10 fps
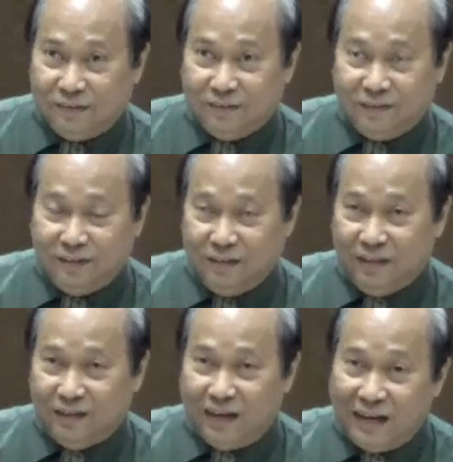
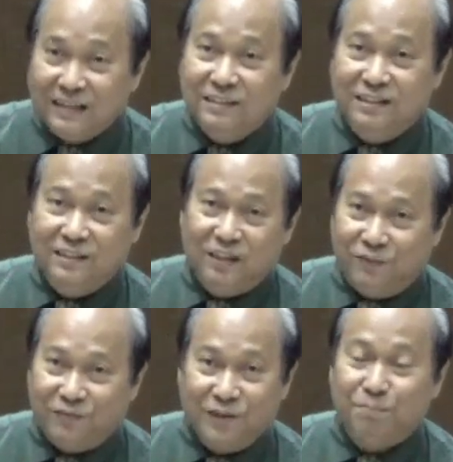the idea
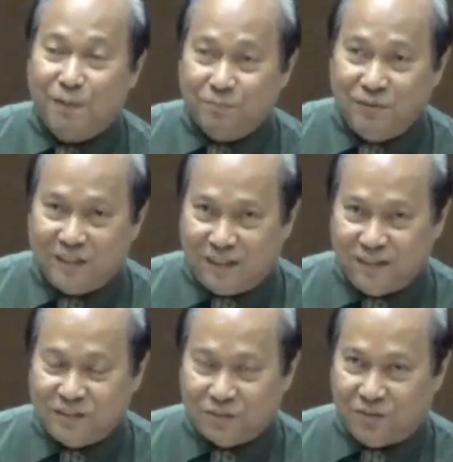of
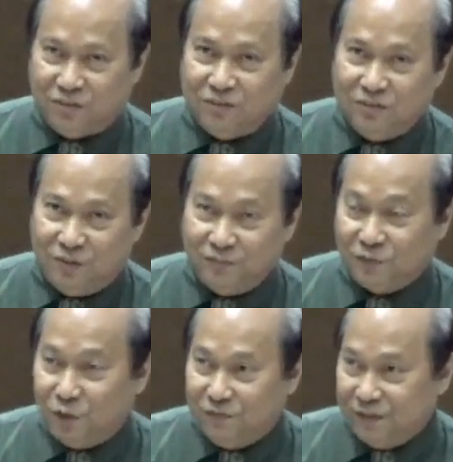republication of
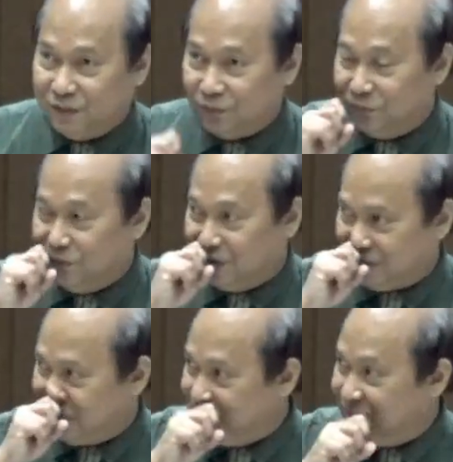covenant of
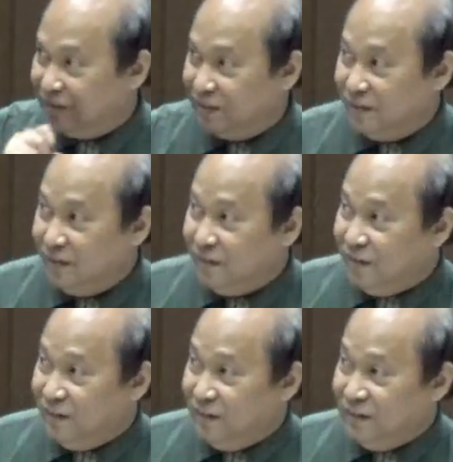works
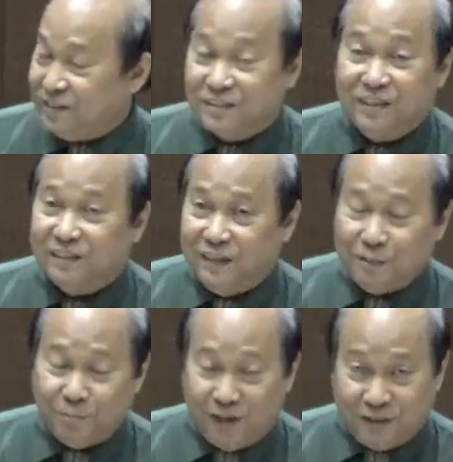is not
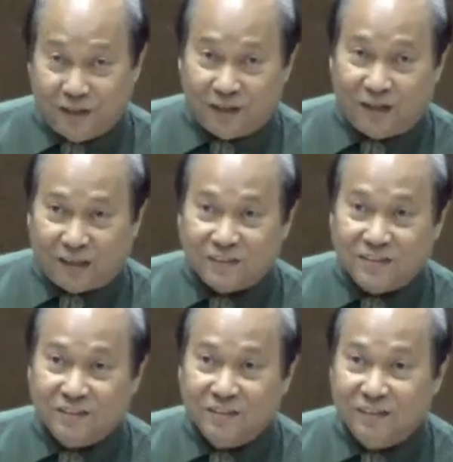Nehemiah
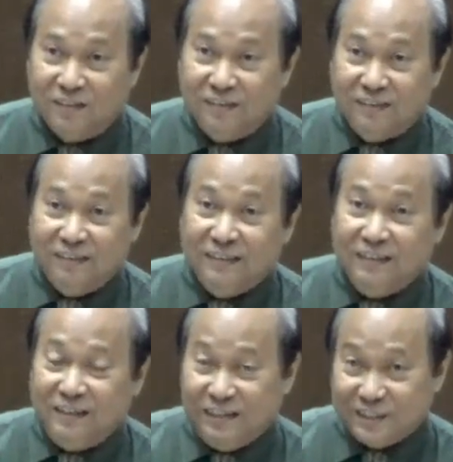Cox,
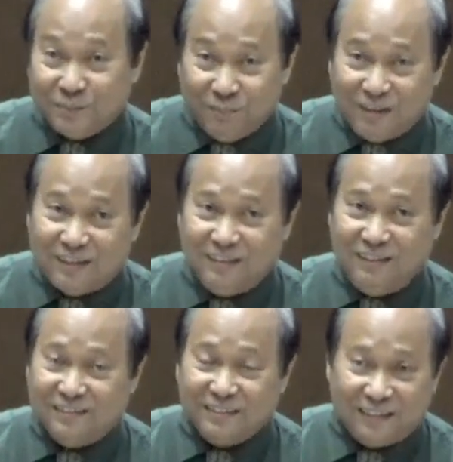it is
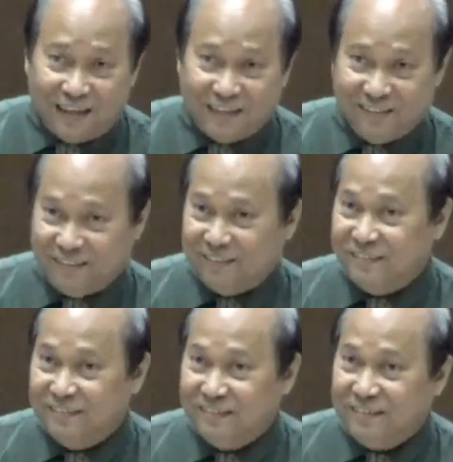Meredith Klein,
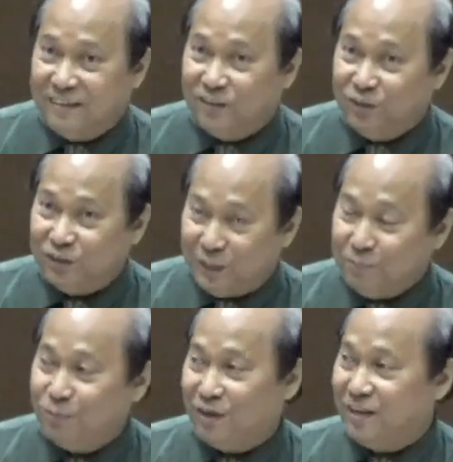a
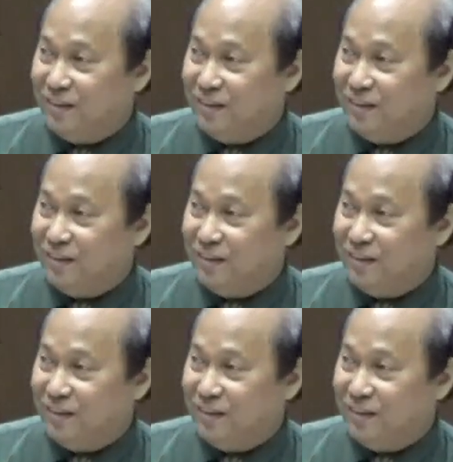contemporary